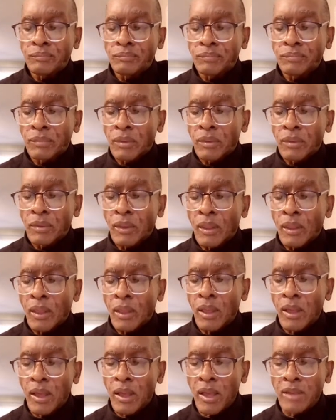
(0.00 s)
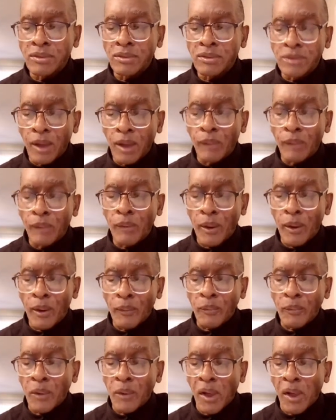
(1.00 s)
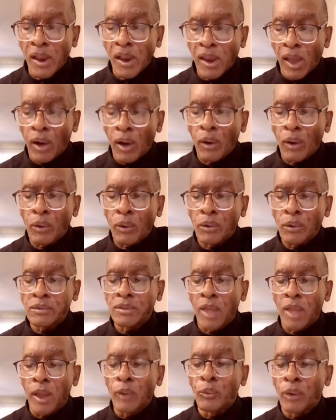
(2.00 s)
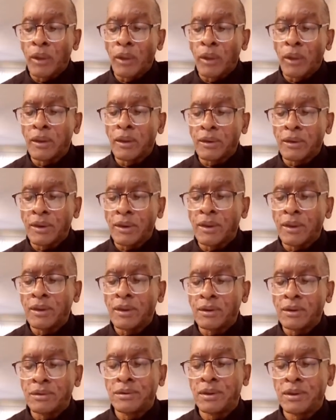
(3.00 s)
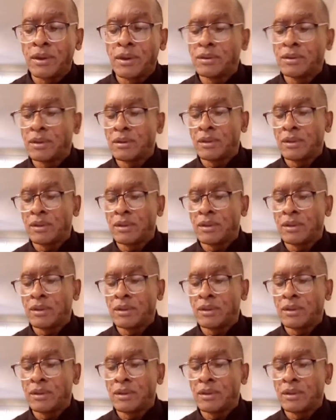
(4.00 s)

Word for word: some of them are lost. They really need Jesus. They are lost, some of them.